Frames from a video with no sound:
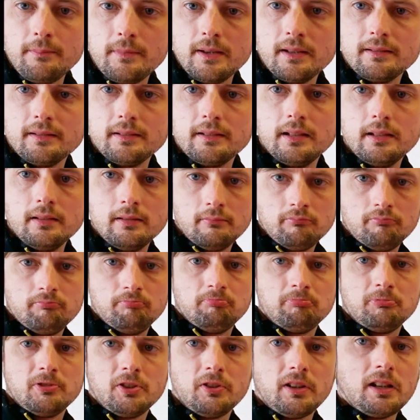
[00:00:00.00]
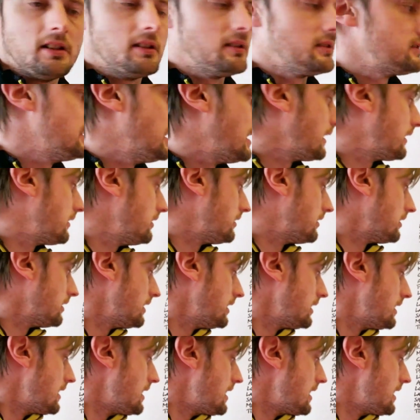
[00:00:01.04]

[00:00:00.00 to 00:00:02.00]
Mix it in, great little snack, good.